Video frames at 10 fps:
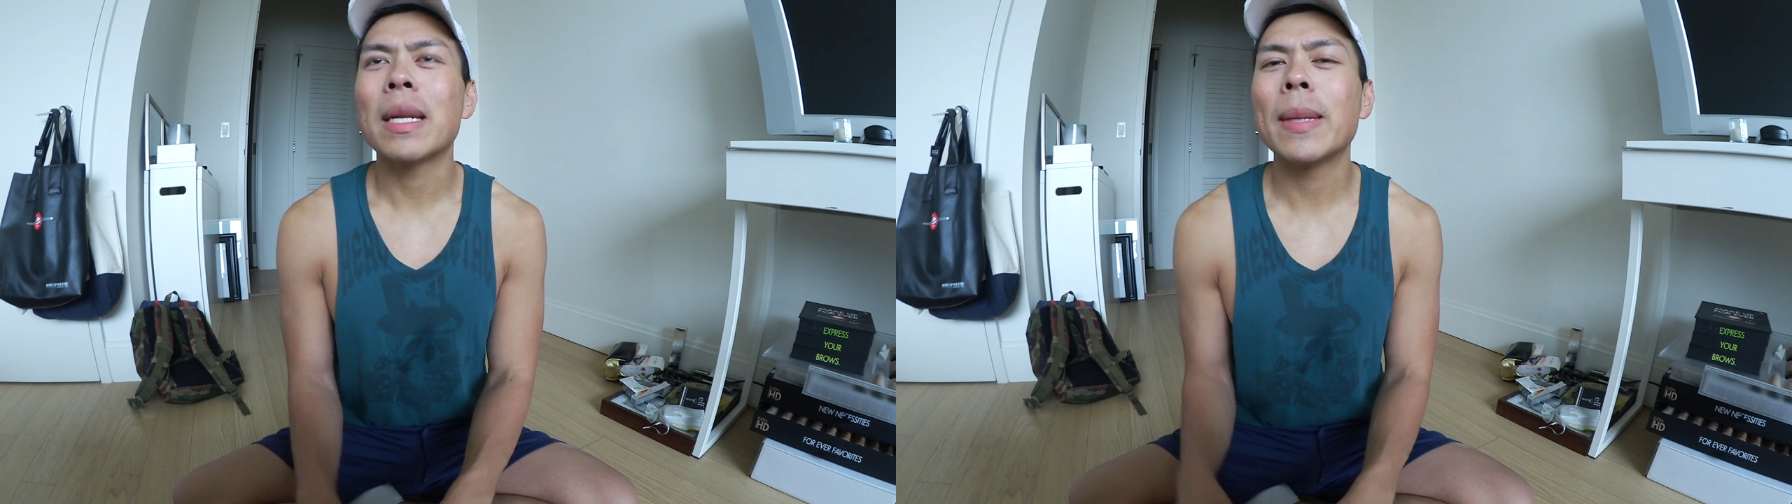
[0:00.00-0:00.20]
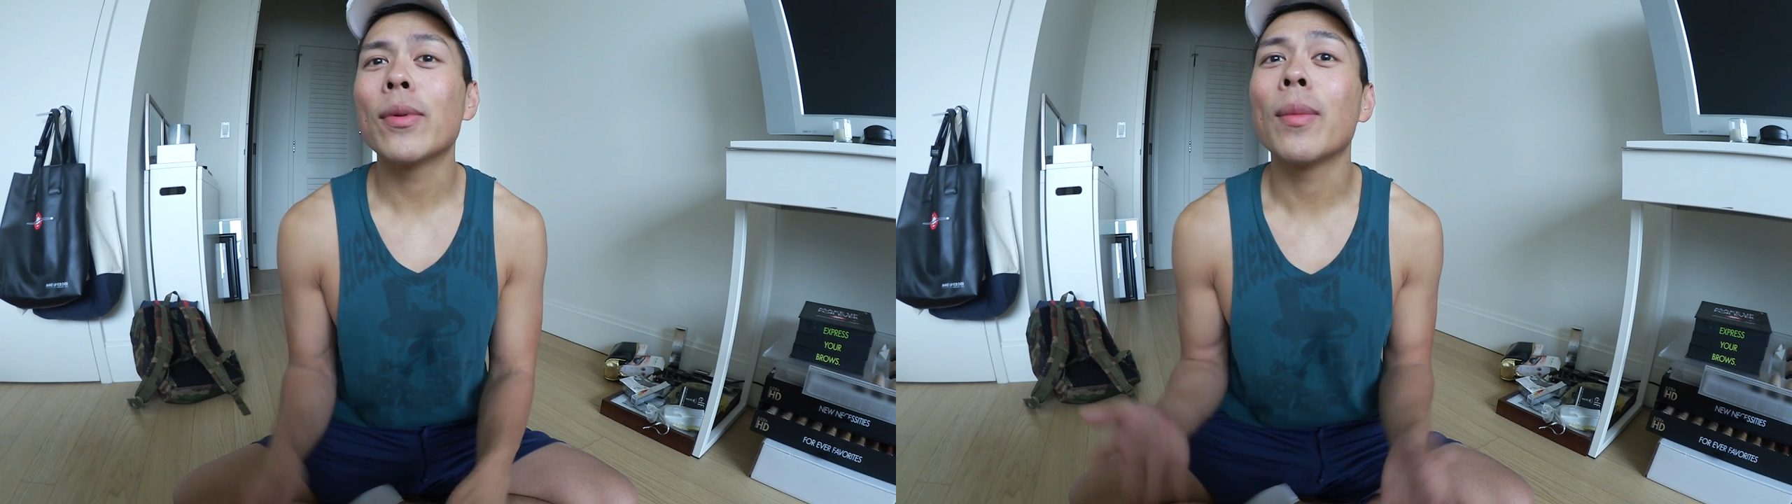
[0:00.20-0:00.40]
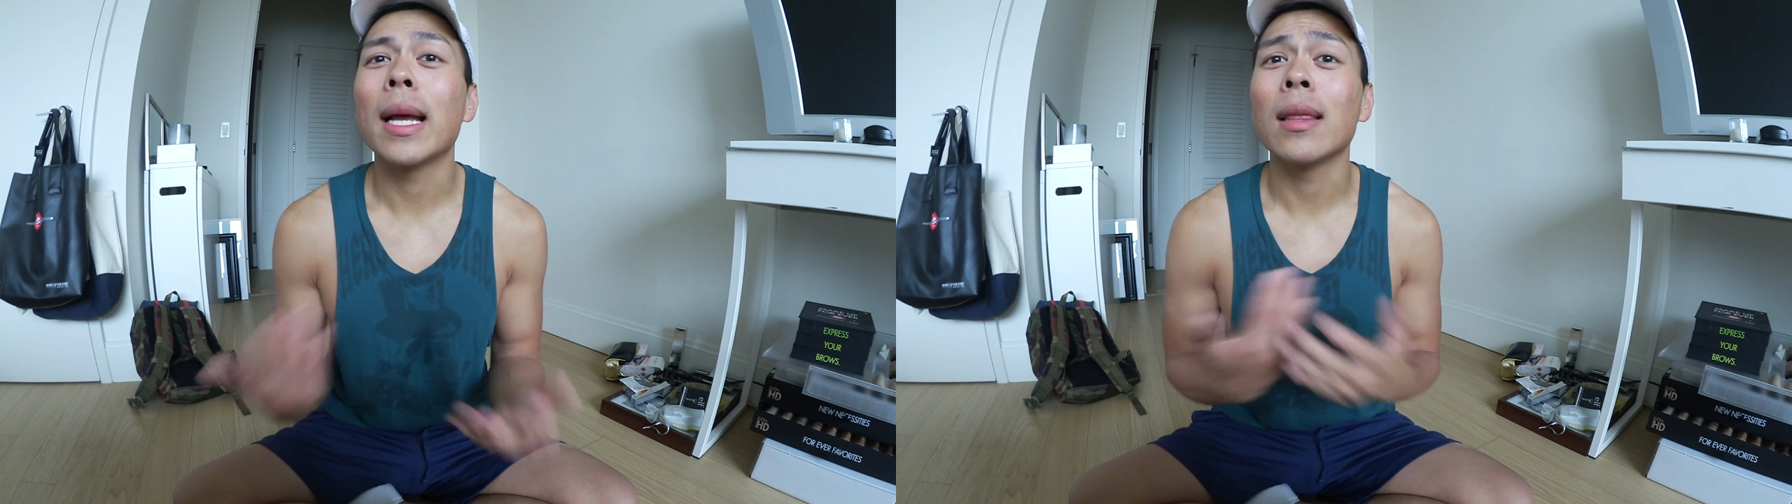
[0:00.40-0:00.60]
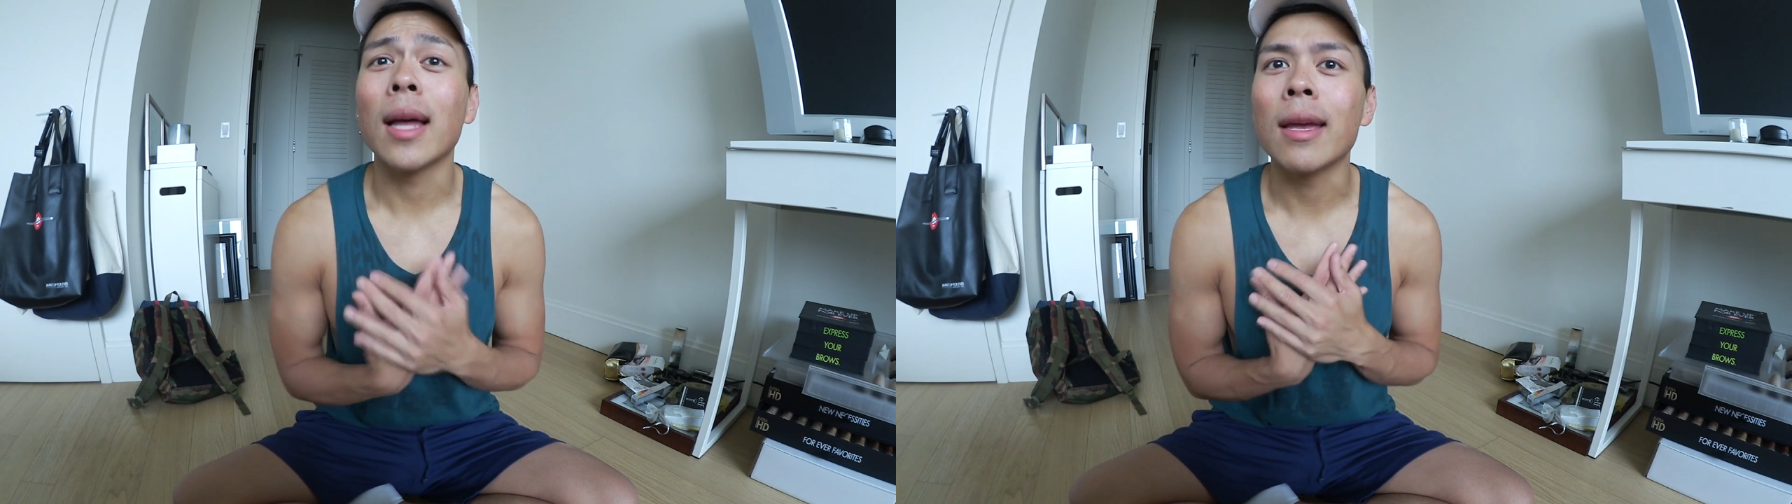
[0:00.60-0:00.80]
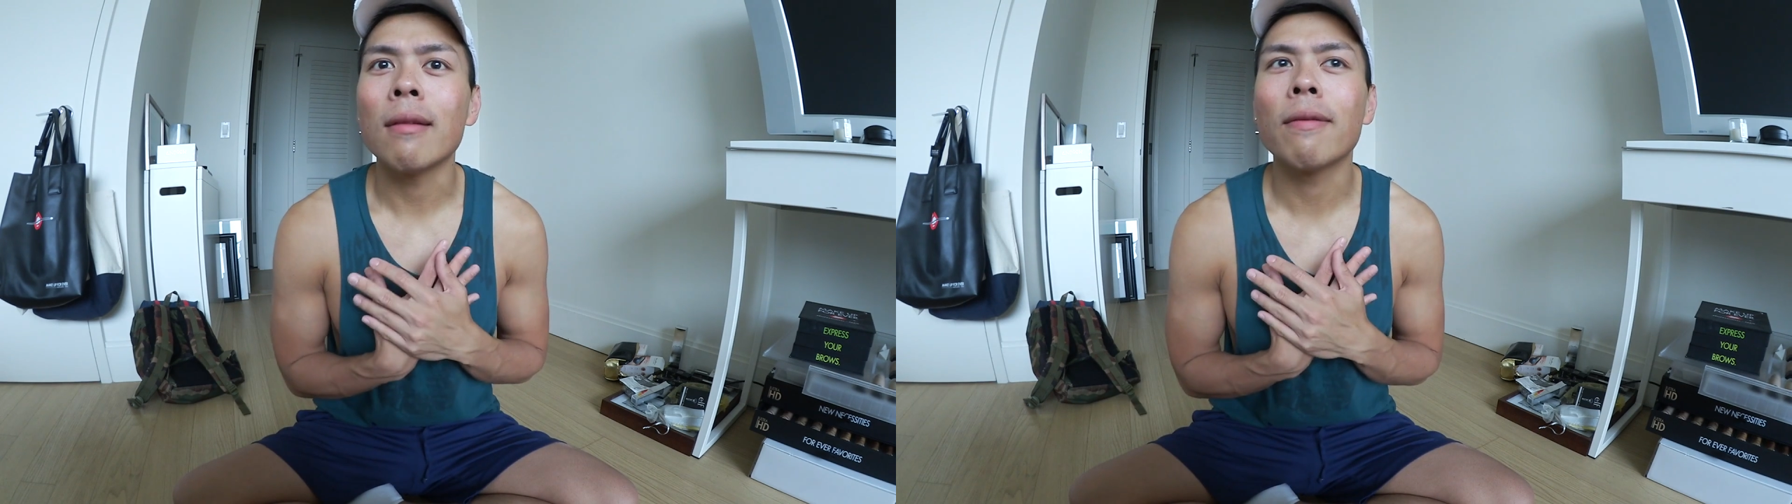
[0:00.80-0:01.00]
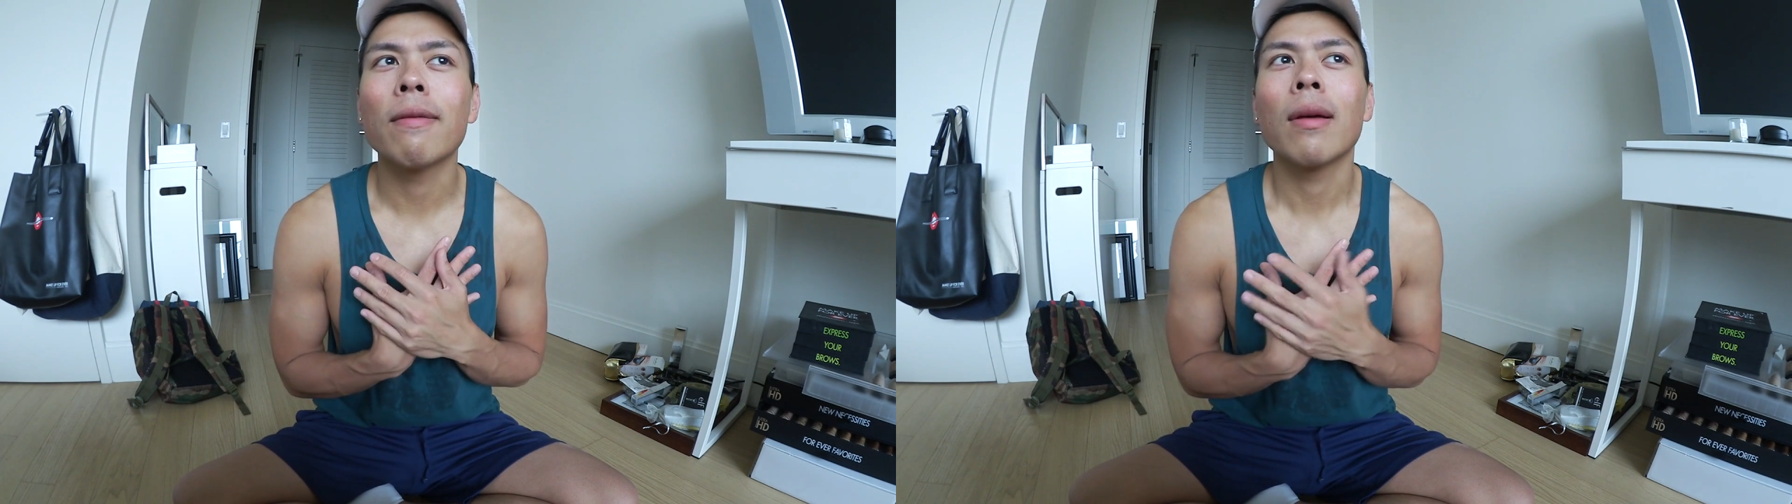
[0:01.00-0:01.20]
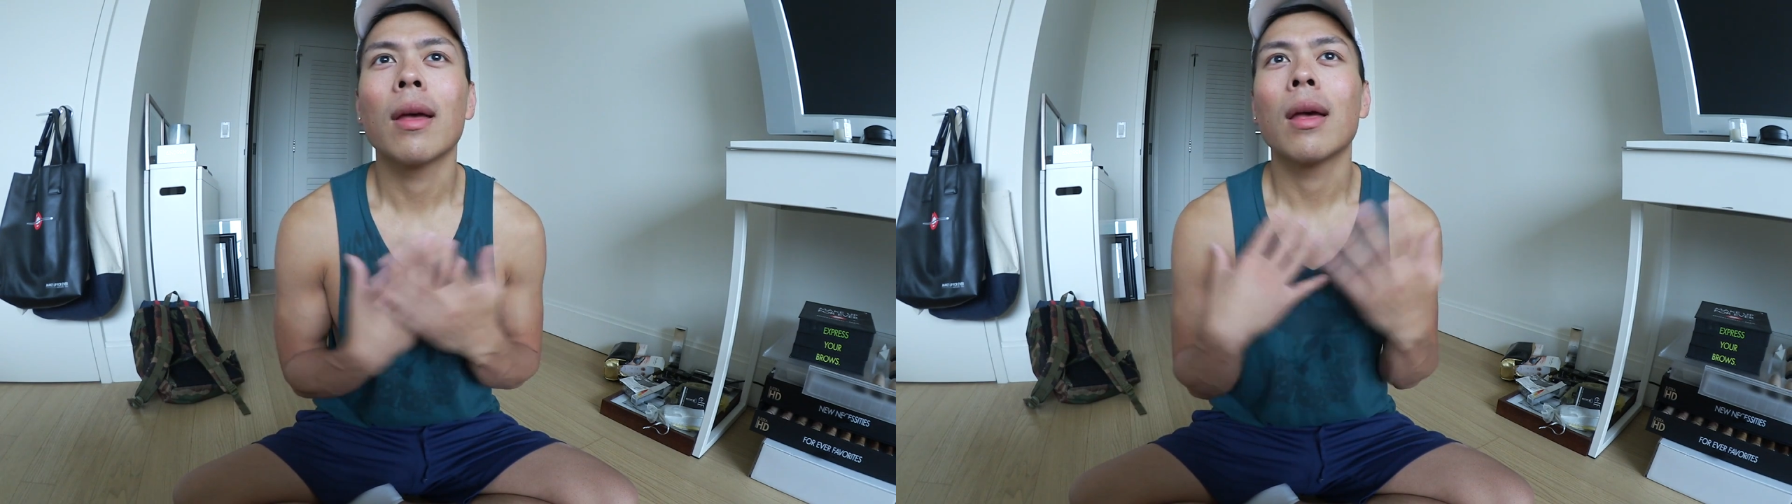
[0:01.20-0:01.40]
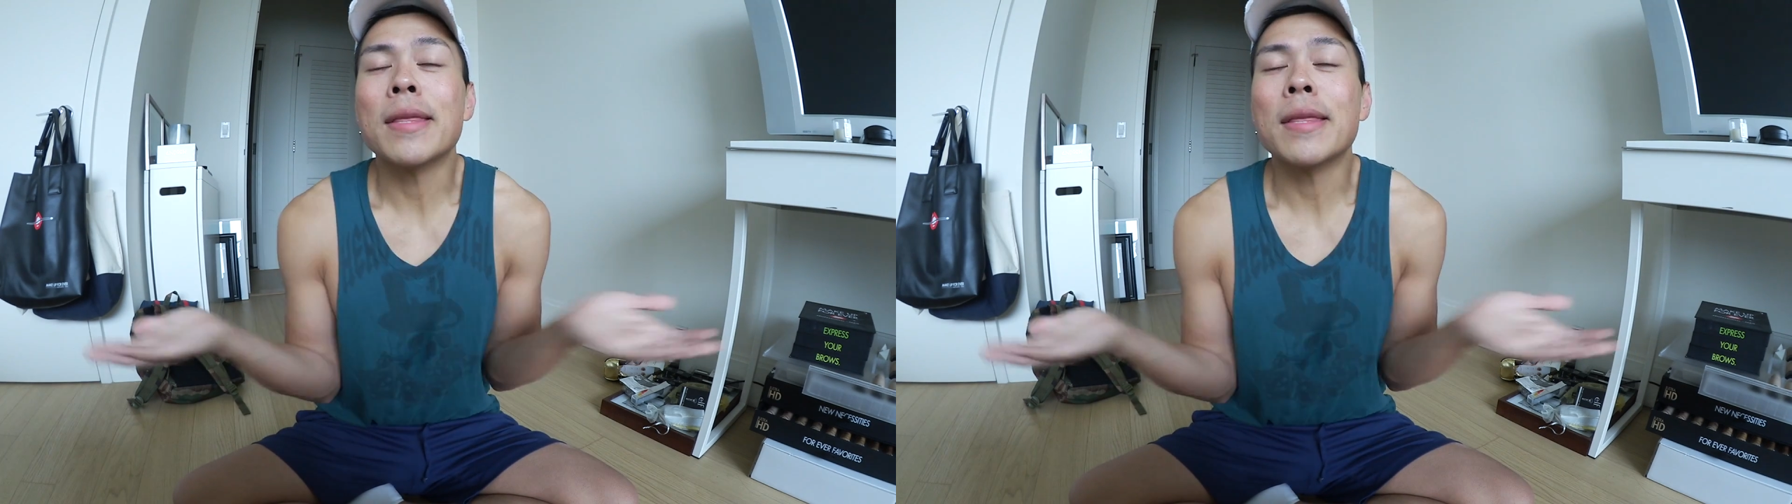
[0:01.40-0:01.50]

many people in my life